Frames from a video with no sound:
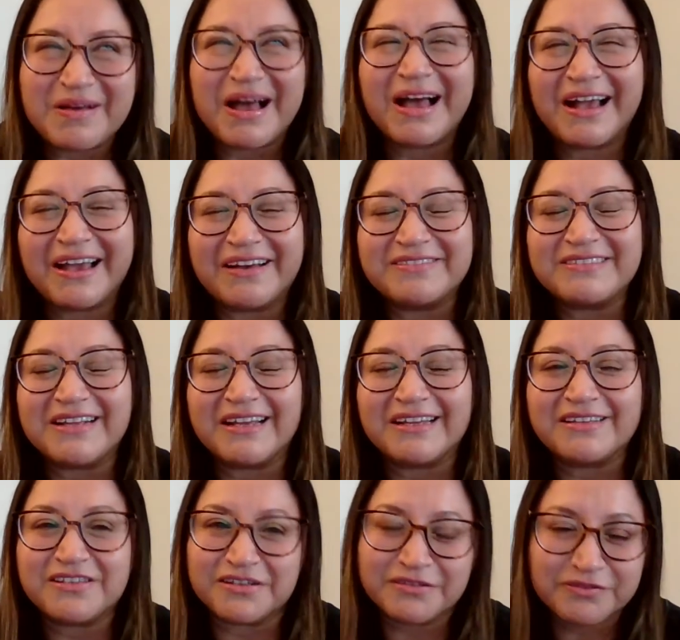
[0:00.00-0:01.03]
back, I was
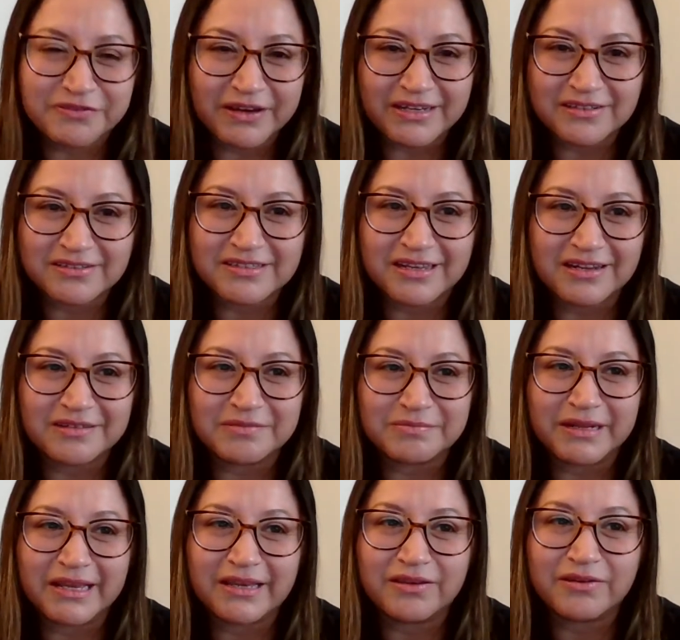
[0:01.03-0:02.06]
like terrified to tell him,
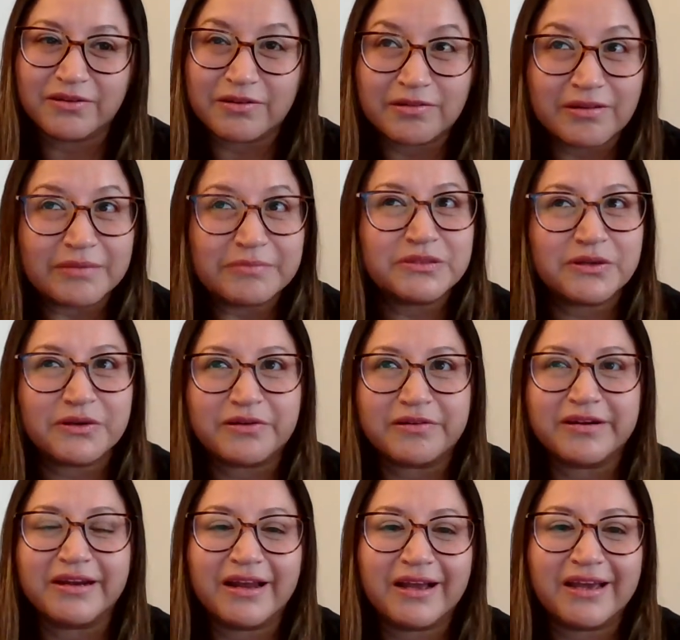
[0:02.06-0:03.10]
like, I'm
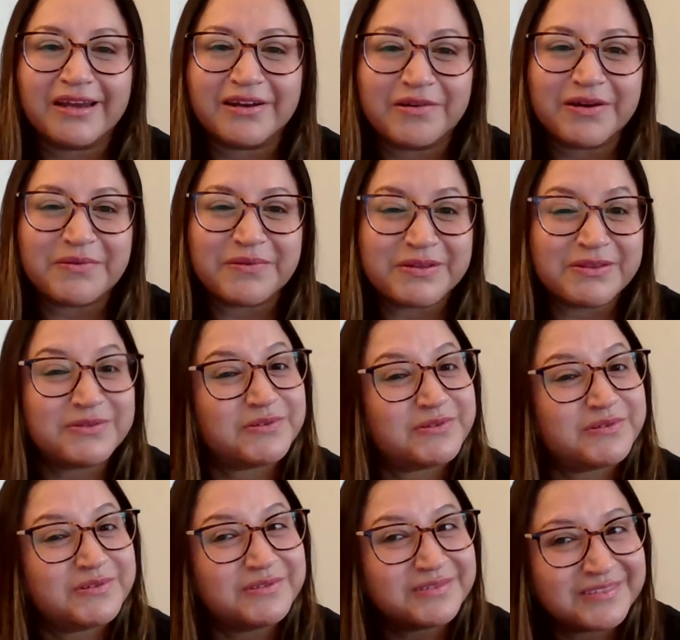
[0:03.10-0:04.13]
sorry. Like, I know I went to
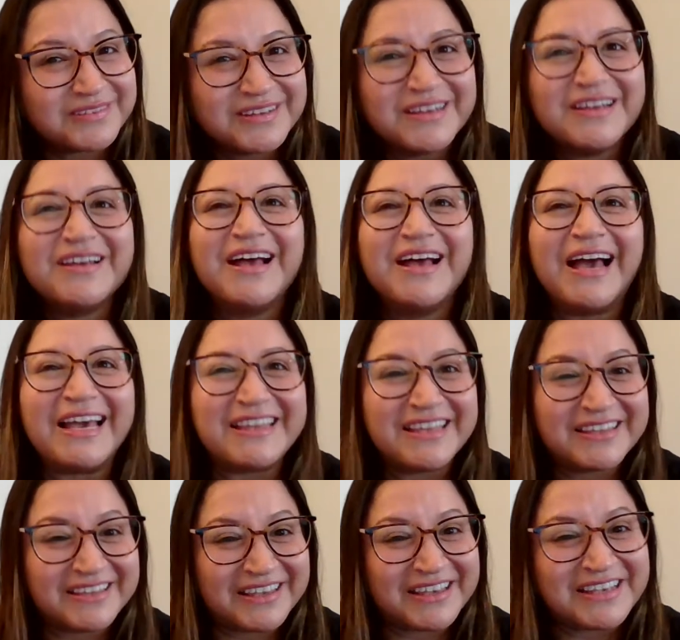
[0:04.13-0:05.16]
work. I
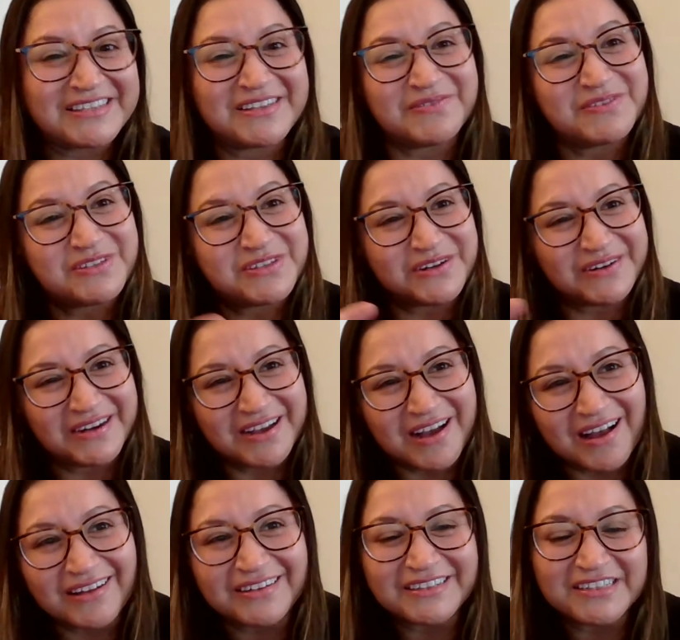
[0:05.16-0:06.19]
did this. I'm starting
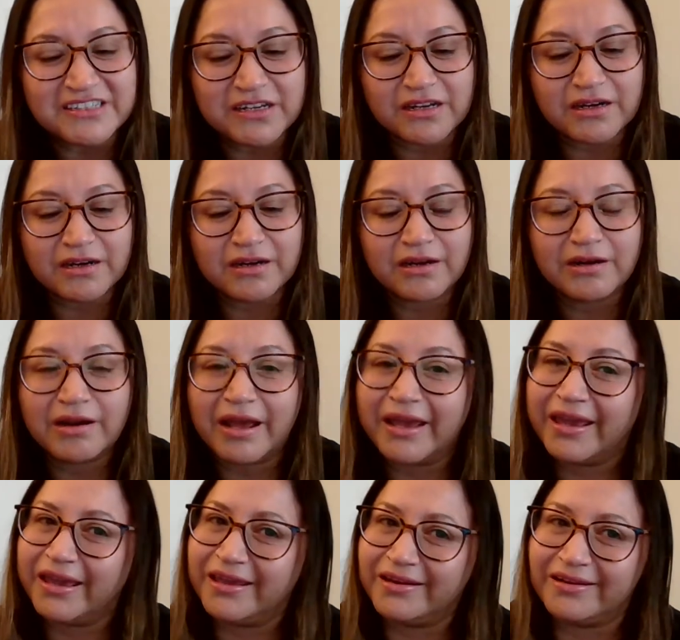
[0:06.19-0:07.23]
college and I
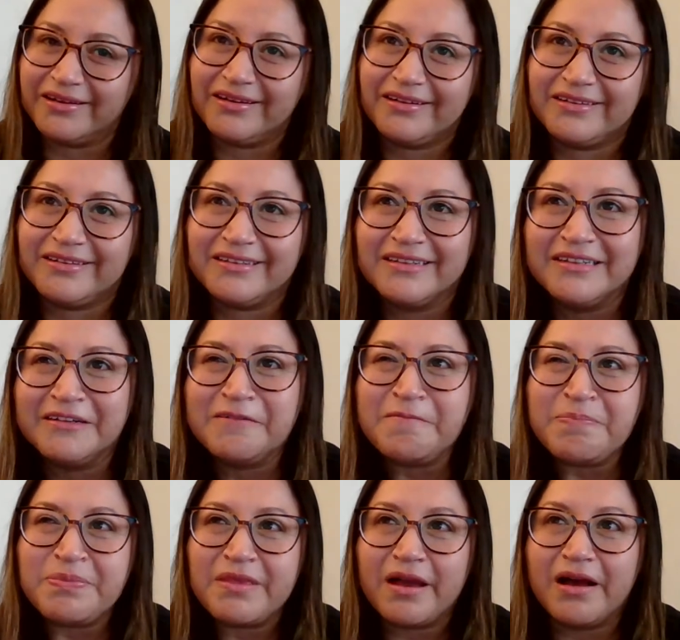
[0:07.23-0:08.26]
hated
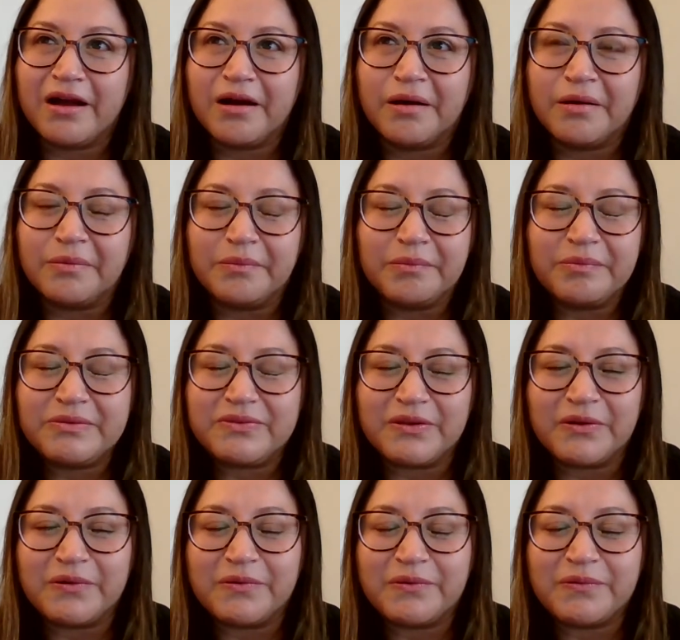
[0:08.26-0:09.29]
it.
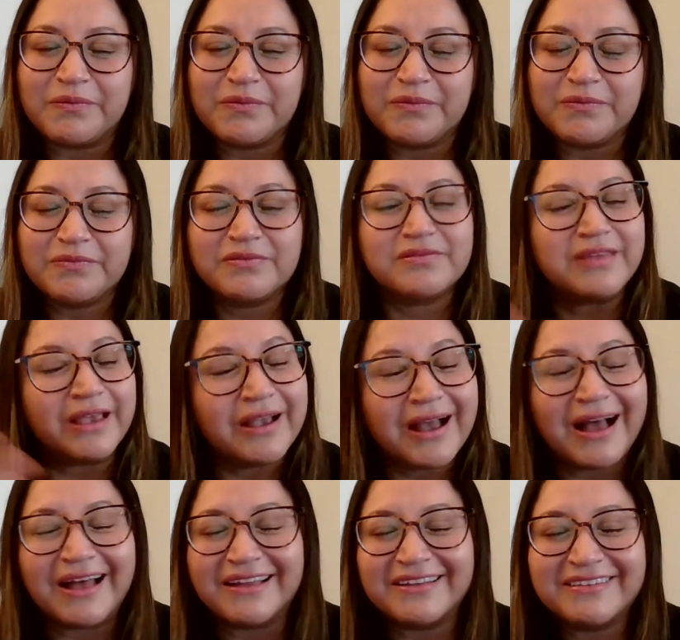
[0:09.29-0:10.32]
So thank
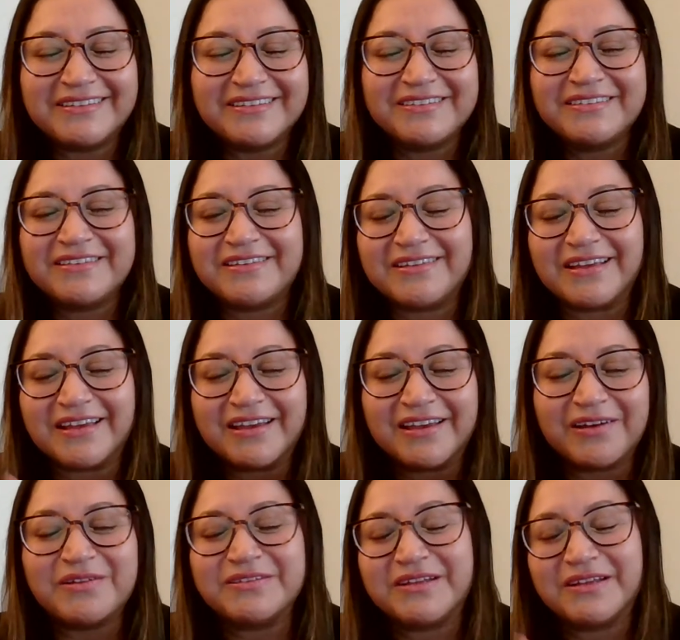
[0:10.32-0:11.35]
God
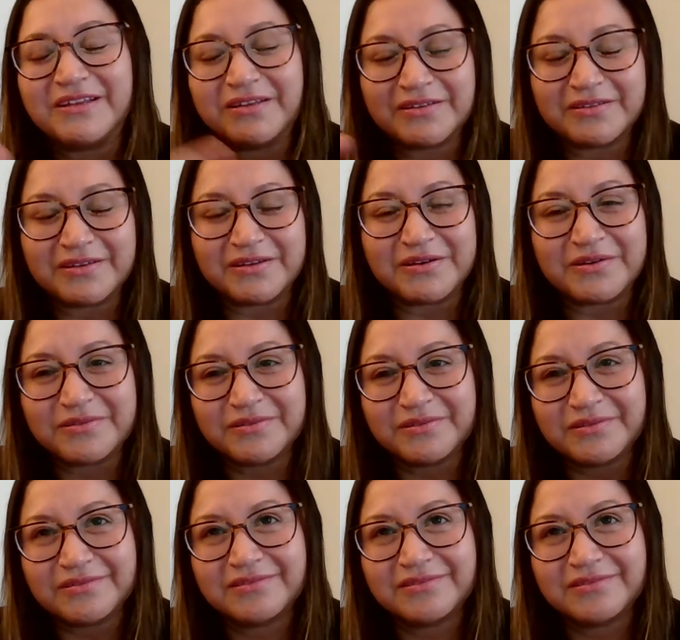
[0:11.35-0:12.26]
the